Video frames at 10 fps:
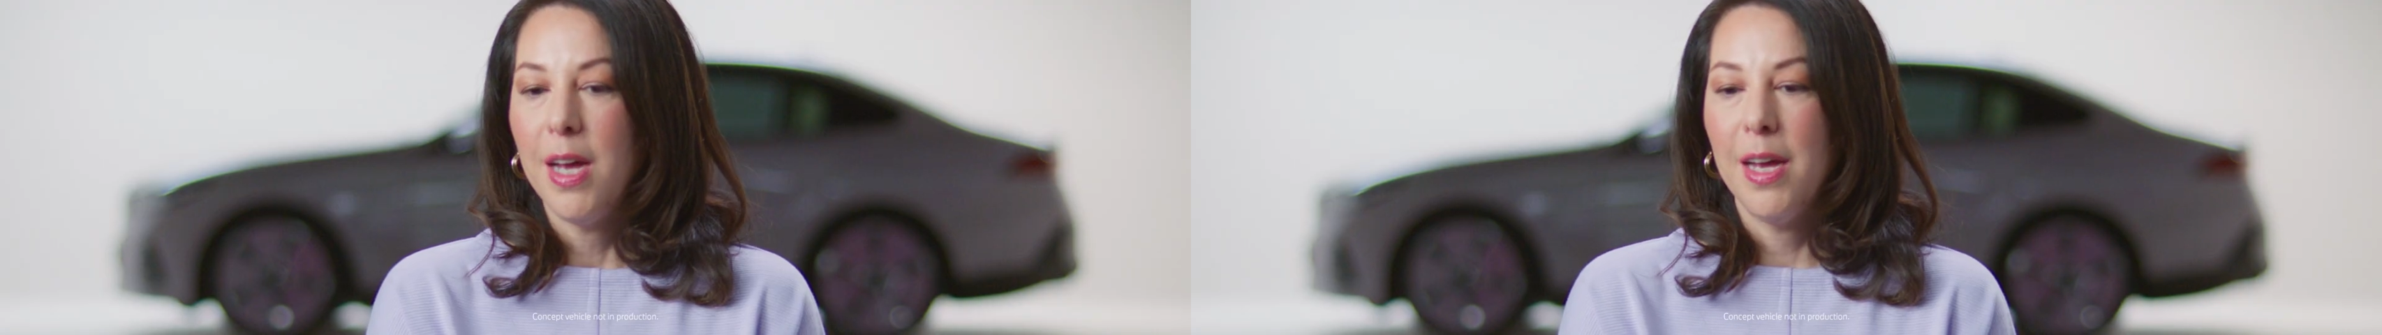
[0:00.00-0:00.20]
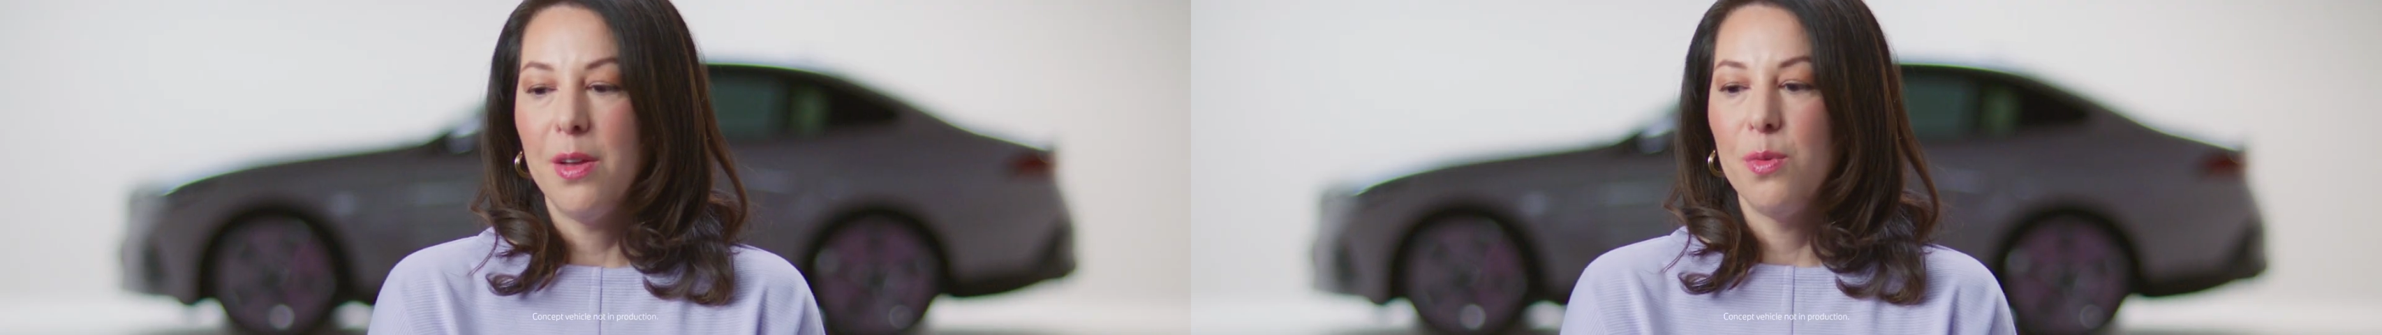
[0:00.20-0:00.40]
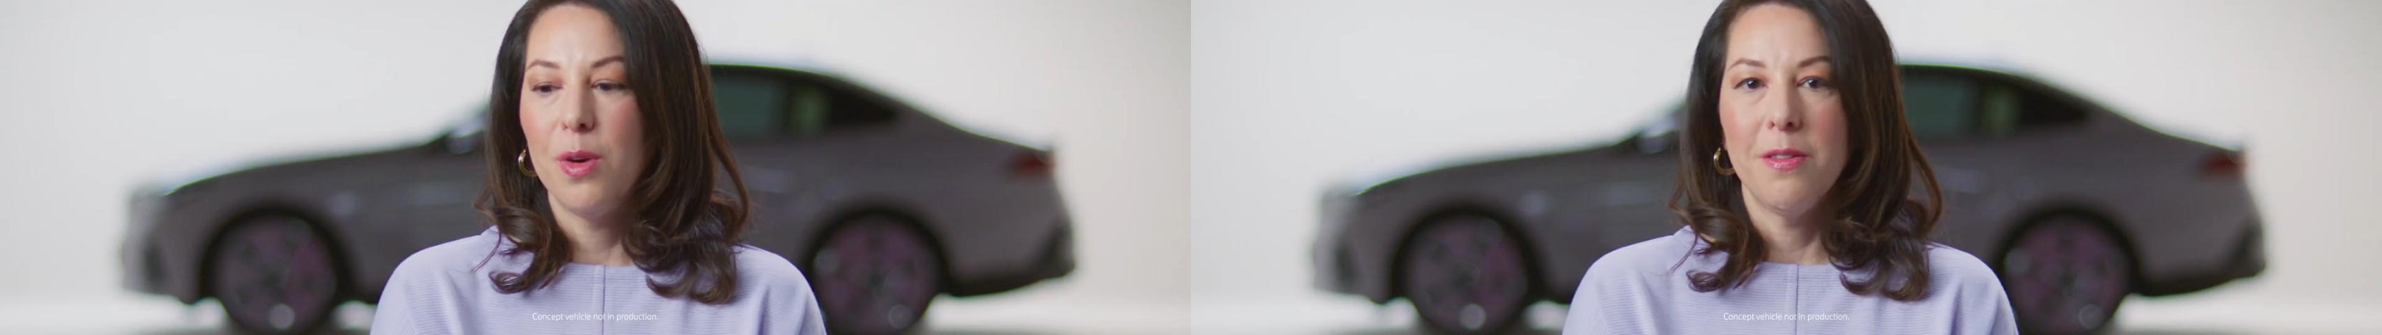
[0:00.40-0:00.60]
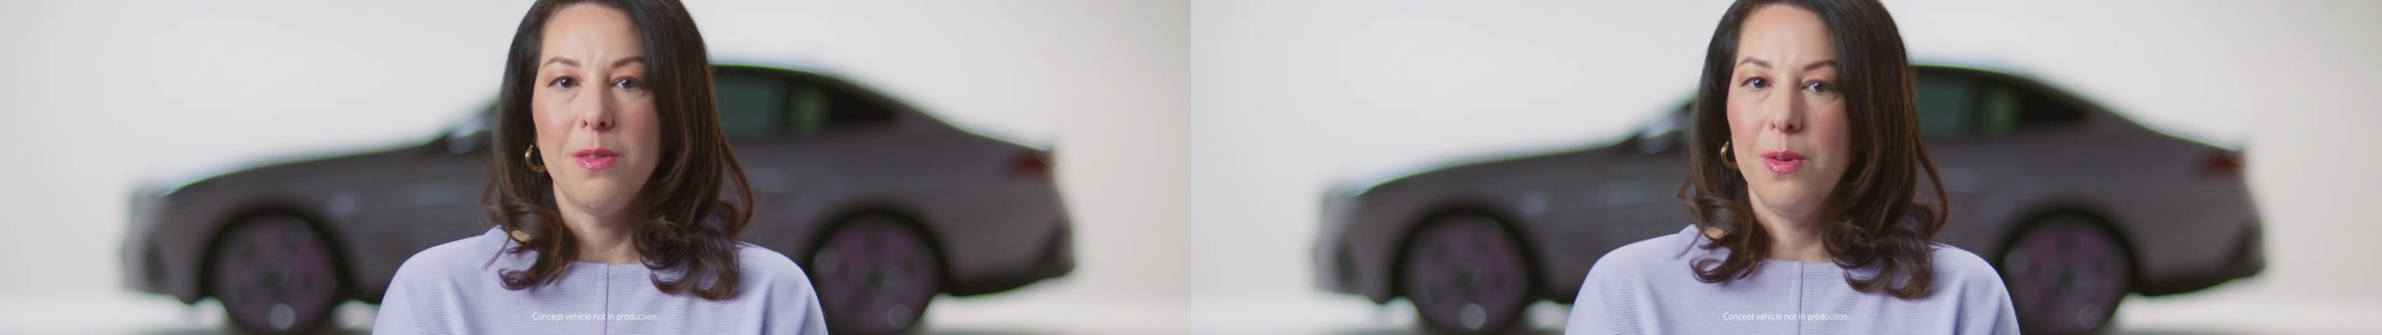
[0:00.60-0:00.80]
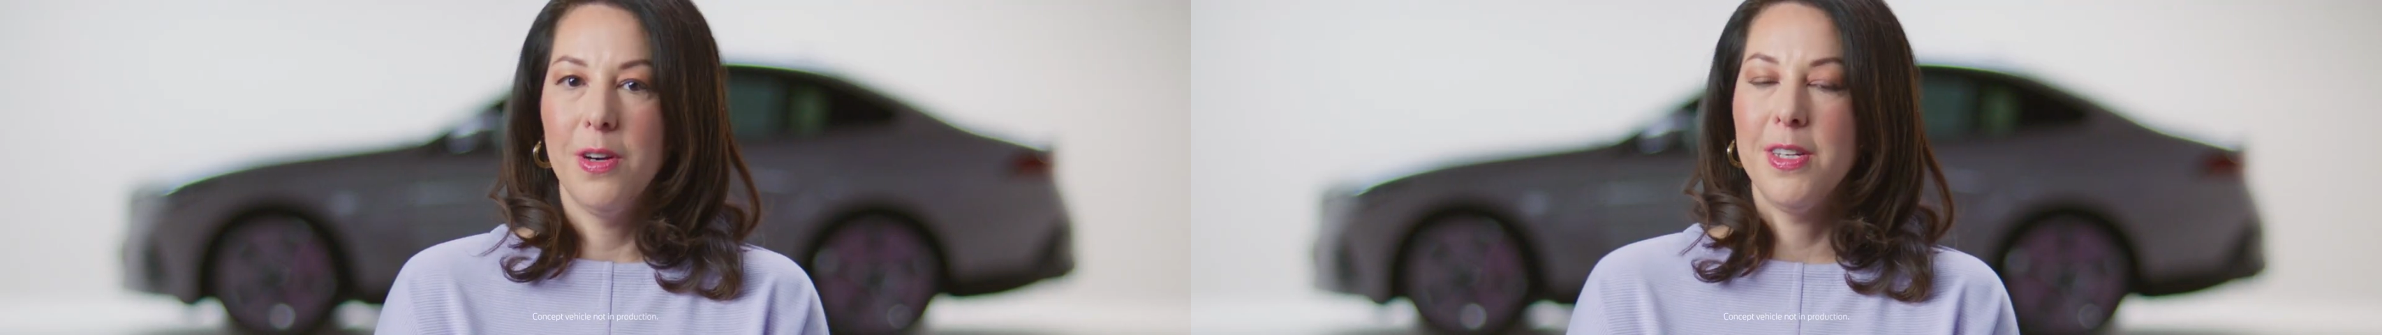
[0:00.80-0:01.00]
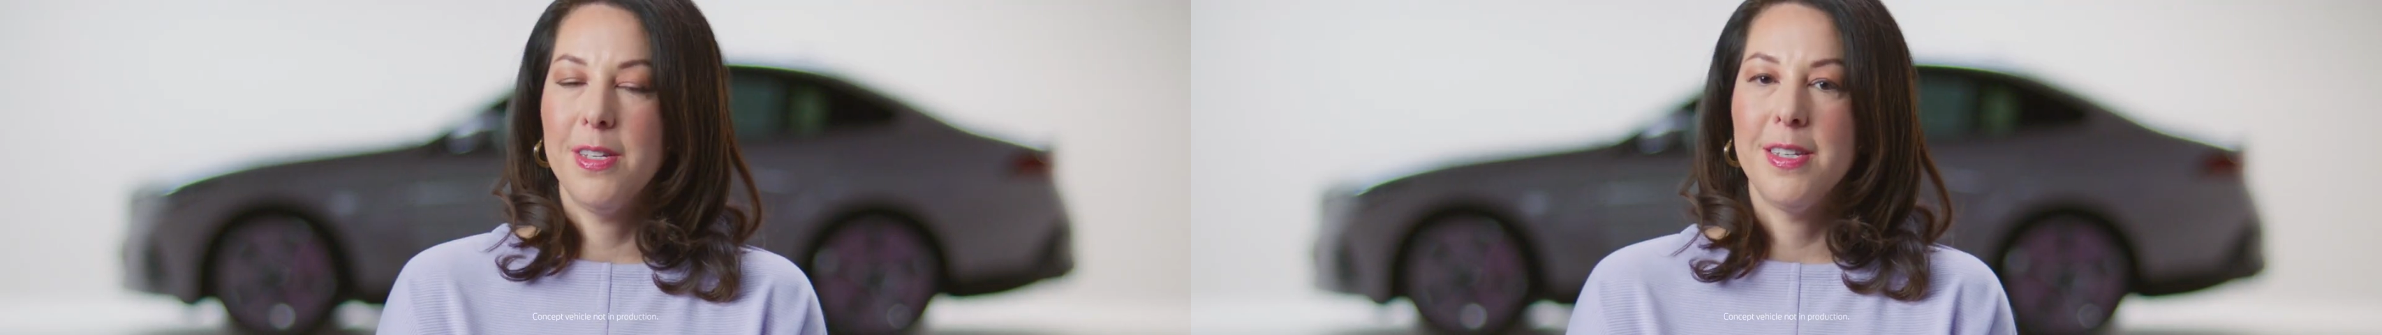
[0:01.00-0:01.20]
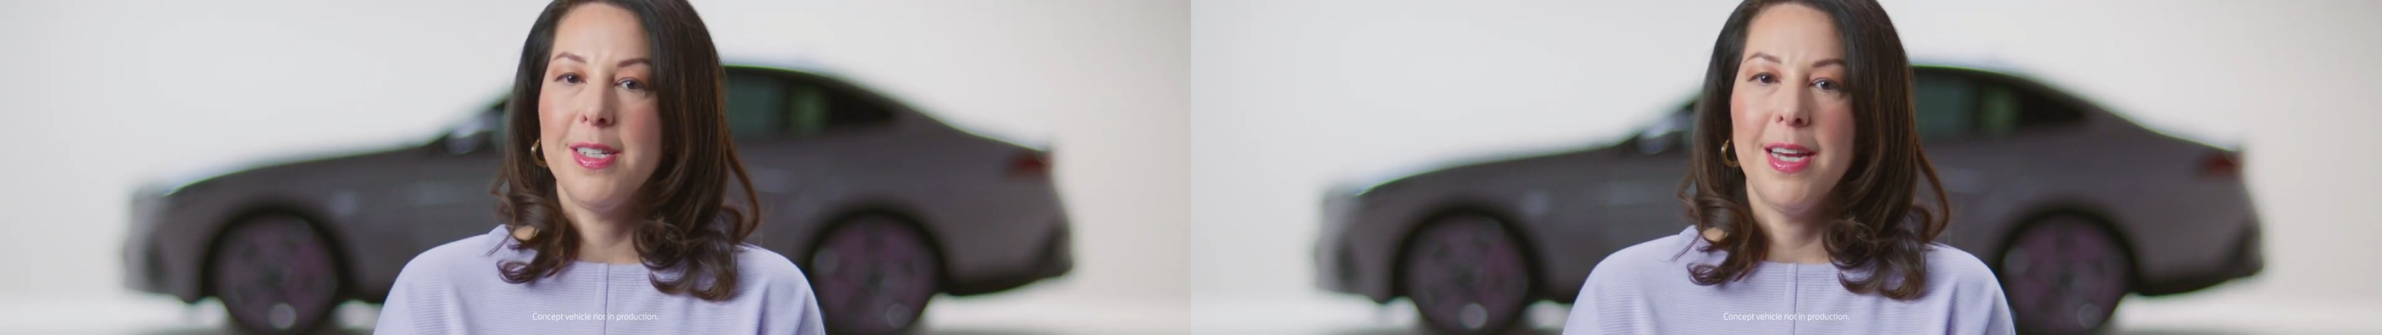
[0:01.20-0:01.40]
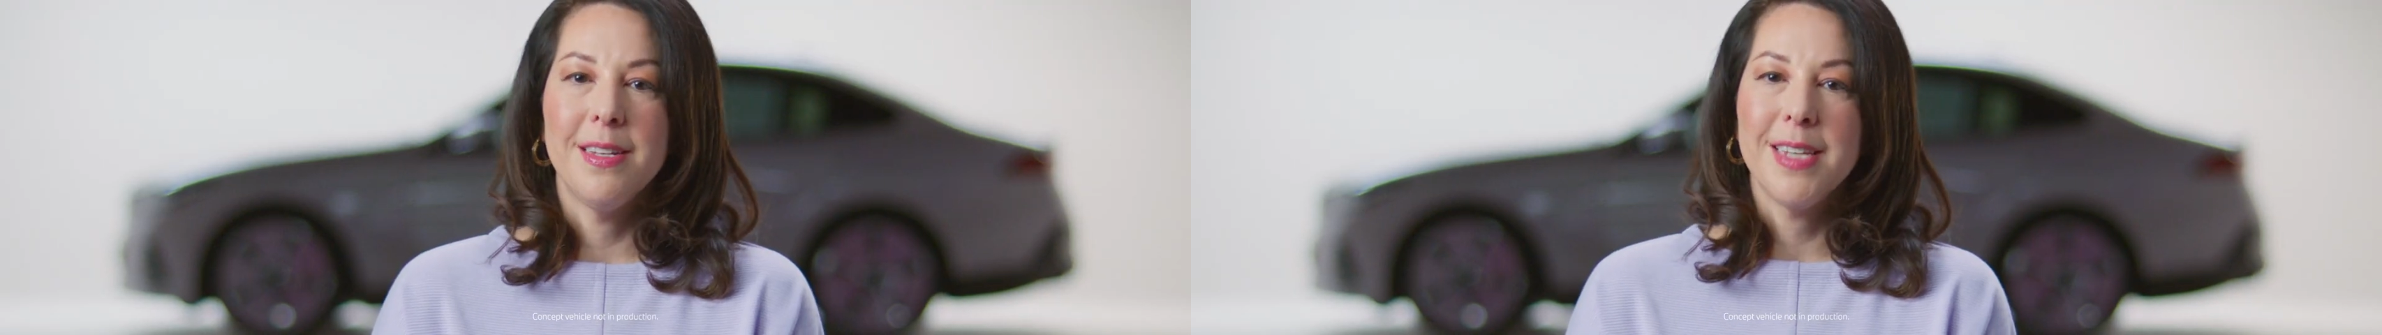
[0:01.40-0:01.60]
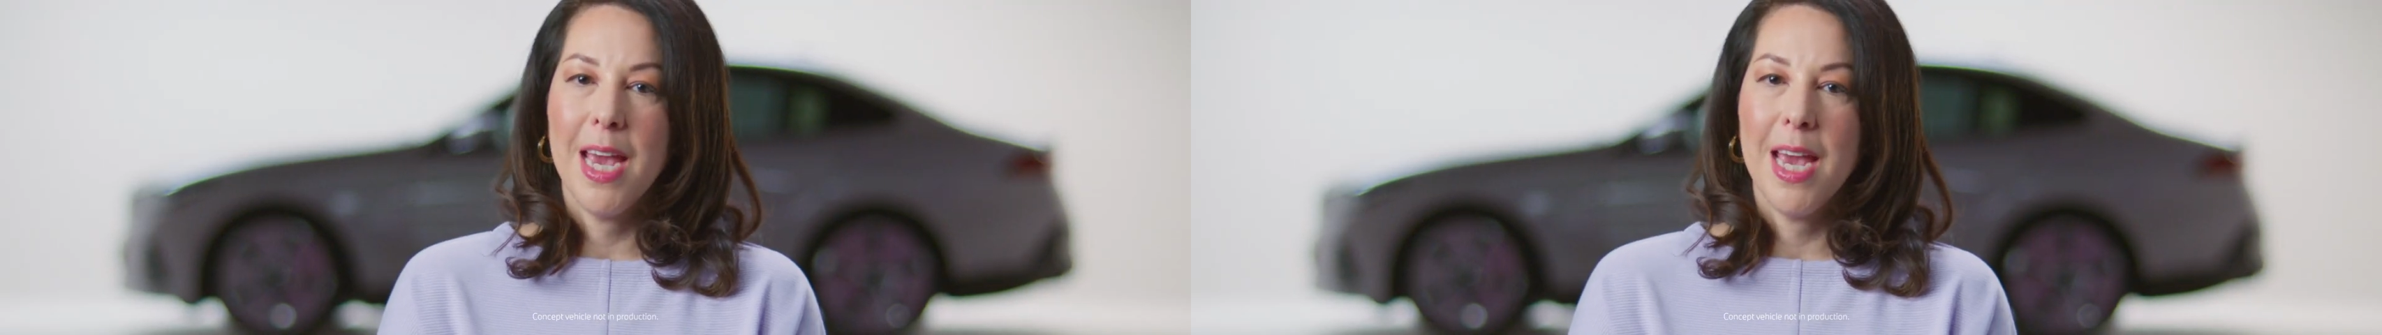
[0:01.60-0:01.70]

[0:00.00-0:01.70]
And one of the workers at the stands